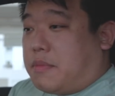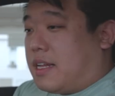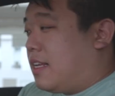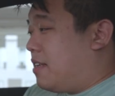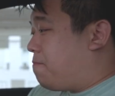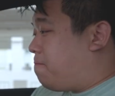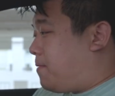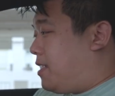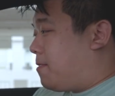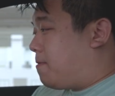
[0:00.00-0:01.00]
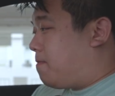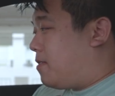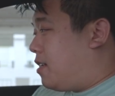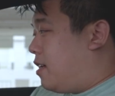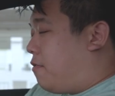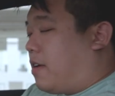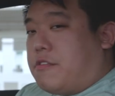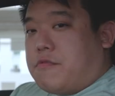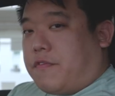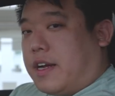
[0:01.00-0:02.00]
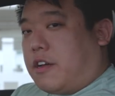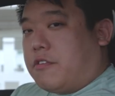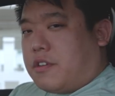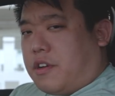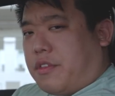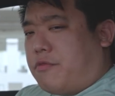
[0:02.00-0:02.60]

But why don't we find out on the